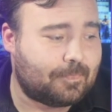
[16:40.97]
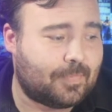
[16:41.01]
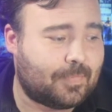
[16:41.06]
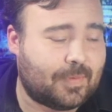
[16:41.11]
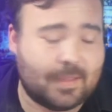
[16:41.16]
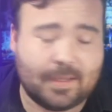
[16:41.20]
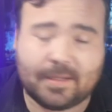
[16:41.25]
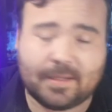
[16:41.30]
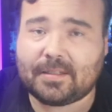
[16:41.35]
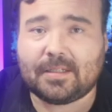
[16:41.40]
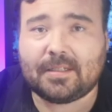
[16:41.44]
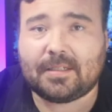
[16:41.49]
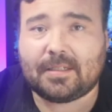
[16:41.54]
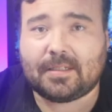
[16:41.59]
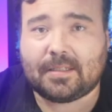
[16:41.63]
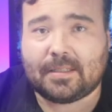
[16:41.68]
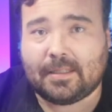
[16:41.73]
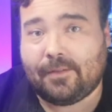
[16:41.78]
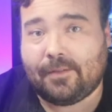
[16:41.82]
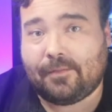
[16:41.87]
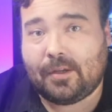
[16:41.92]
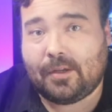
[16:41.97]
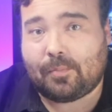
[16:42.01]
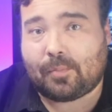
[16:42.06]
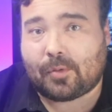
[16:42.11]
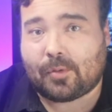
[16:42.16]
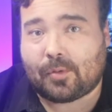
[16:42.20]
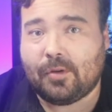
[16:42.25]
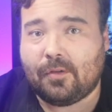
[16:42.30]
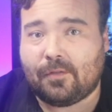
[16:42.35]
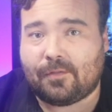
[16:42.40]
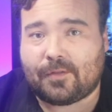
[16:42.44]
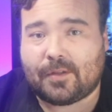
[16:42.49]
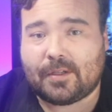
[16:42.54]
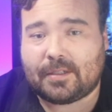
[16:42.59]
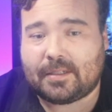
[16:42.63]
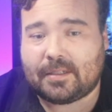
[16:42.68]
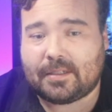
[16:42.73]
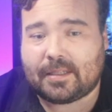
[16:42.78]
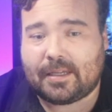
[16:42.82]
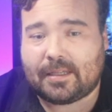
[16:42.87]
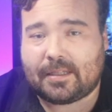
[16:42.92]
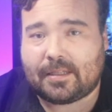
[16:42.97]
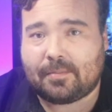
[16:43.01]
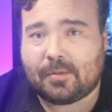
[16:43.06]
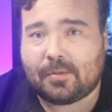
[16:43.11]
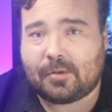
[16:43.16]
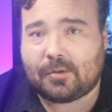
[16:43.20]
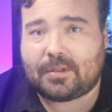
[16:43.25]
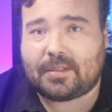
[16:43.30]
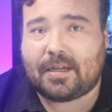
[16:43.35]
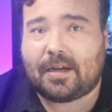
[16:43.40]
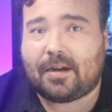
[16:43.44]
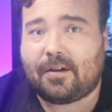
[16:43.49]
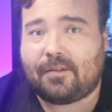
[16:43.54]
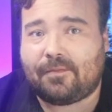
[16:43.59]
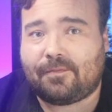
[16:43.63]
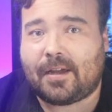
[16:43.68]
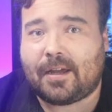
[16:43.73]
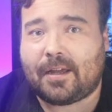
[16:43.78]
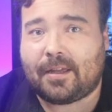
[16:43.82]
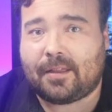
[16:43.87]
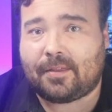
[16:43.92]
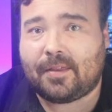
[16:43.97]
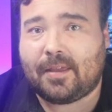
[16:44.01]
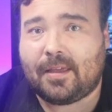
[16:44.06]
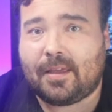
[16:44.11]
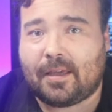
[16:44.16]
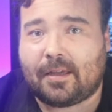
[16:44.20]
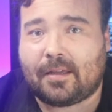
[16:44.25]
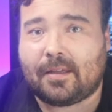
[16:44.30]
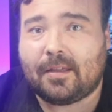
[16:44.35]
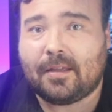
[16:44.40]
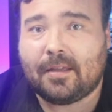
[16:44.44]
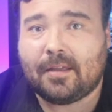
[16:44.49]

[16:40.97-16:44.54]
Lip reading: This is living proof. This is like the most terrifying thing